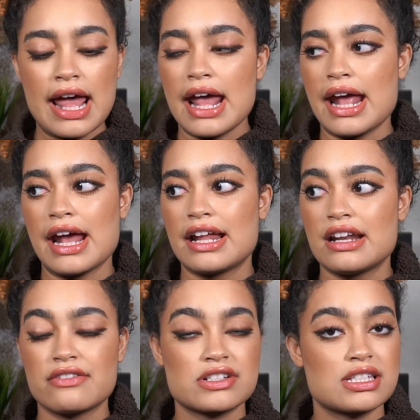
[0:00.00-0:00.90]
And
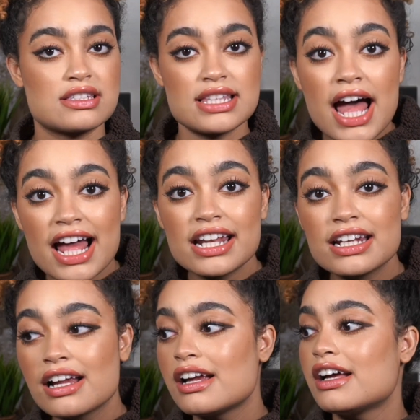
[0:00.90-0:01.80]
ever since
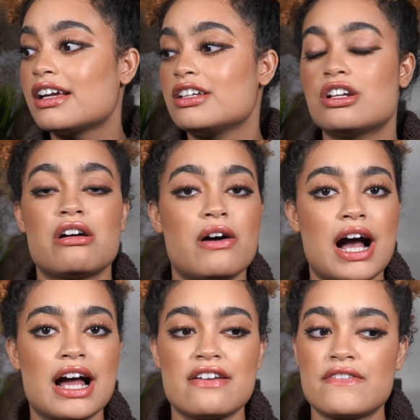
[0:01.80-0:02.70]
then,
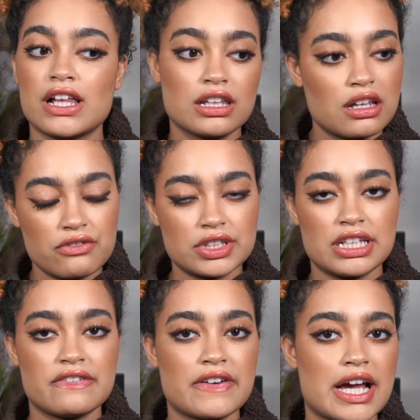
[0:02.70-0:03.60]
I fell in love with
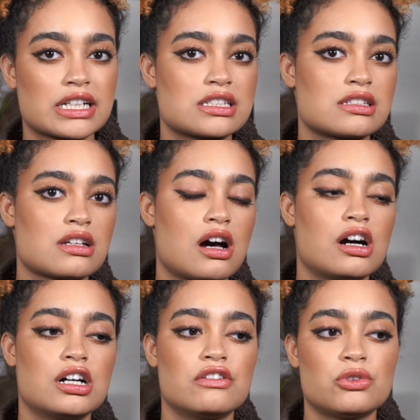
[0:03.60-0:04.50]
the effects
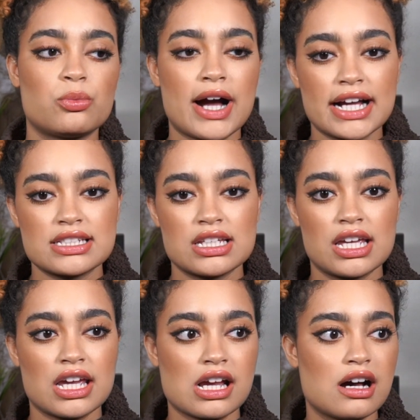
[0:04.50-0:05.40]
of
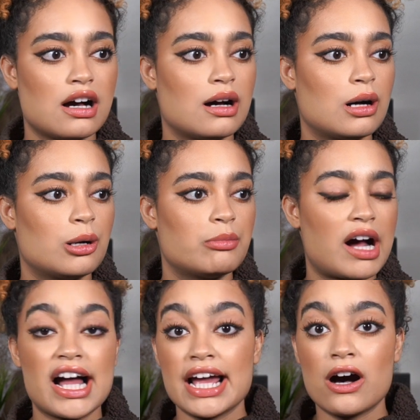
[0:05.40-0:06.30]
waxing.
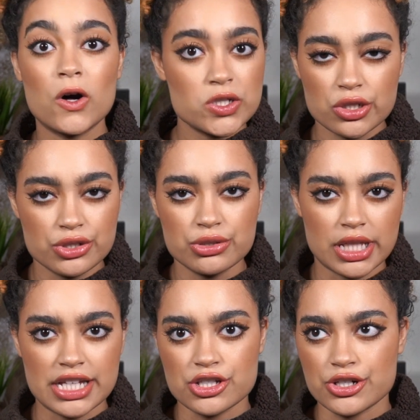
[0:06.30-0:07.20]
I also do
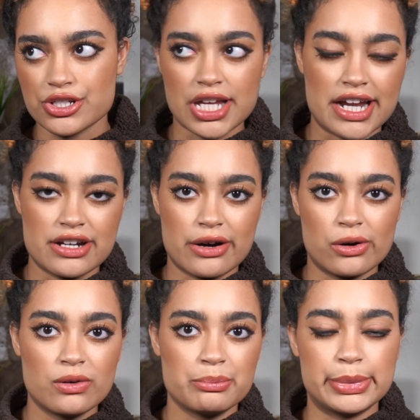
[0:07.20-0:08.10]
laser, side
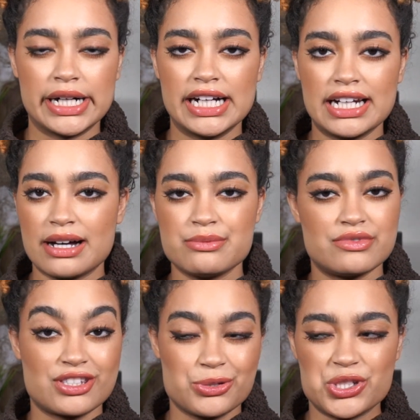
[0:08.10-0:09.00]
note, but I'm
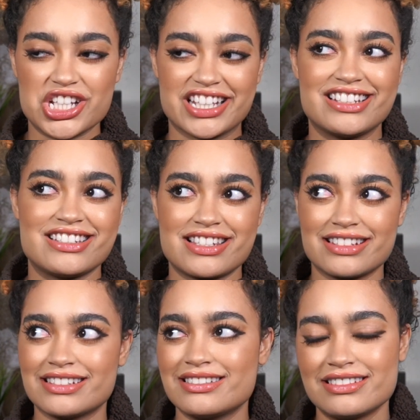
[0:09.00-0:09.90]
too chicken
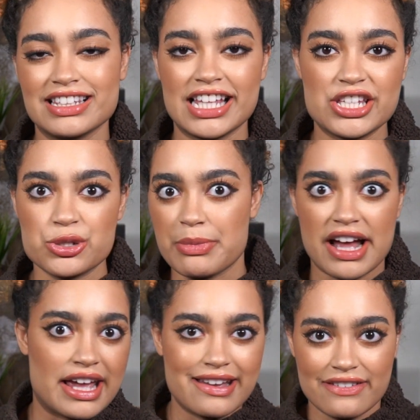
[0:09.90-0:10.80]
to laser
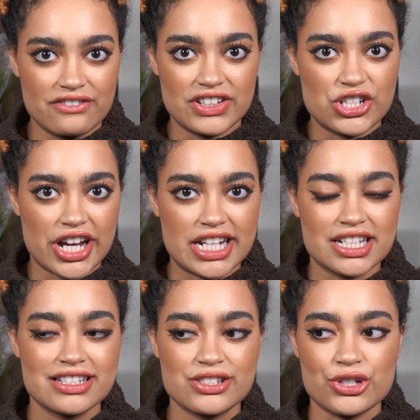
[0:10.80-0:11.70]
my vagina.
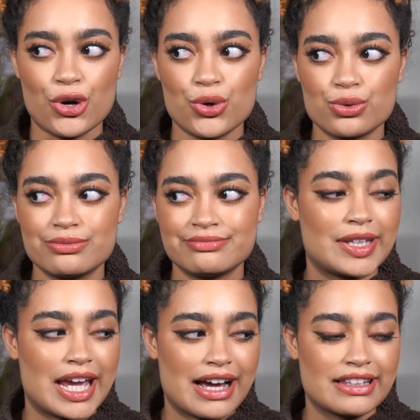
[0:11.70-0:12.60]
So
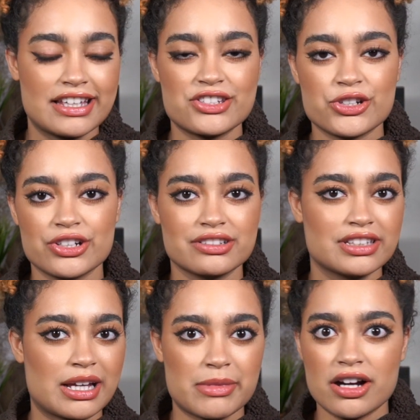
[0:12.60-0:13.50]
yeah, I laser
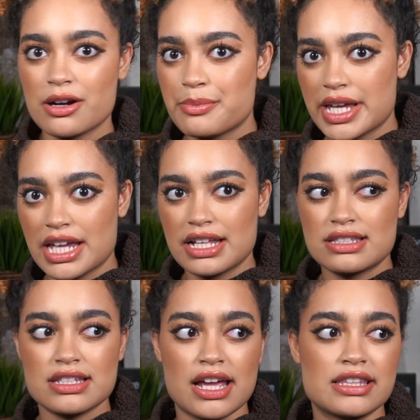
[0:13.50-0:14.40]
like my
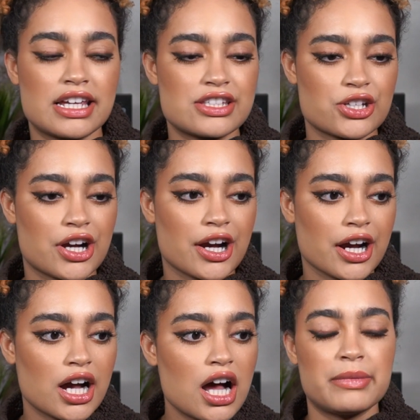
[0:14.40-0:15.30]
armpits, I
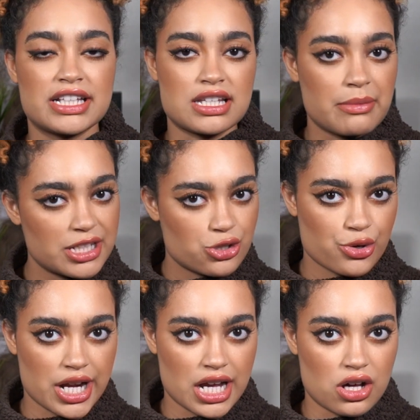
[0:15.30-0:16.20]
laser my tummy
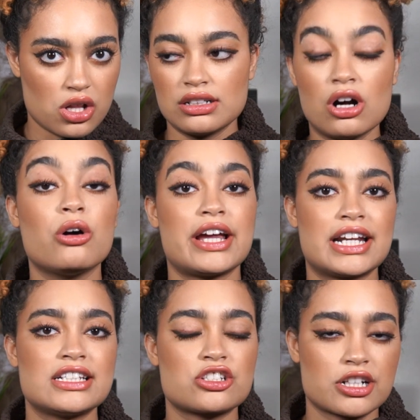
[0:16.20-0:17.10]
trail. Oh, and
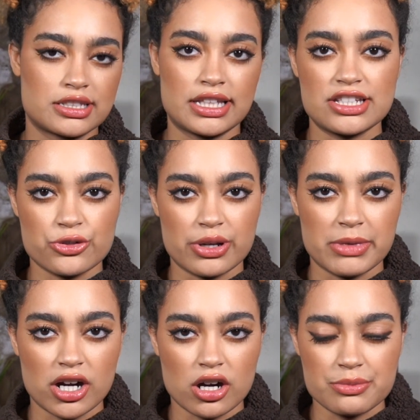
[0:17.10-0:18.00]
I started lasering
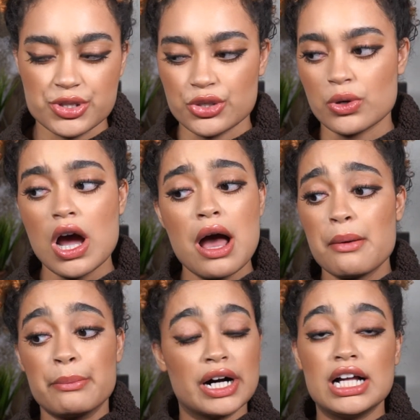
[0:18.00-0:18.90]
my arms too,
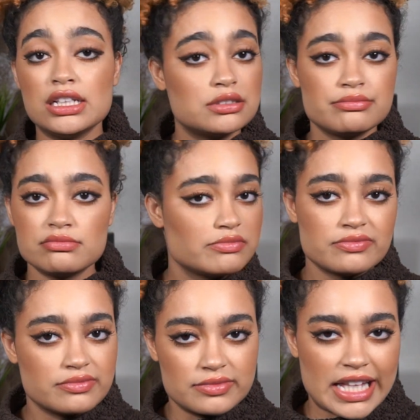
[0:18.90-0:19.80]
but
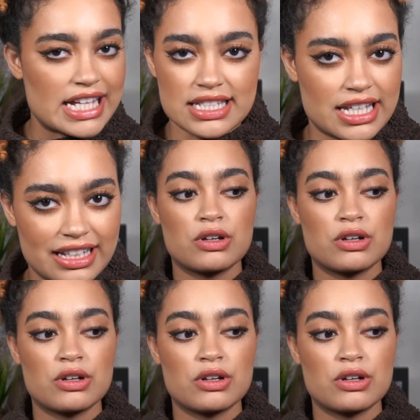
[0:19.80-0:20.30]
that's it.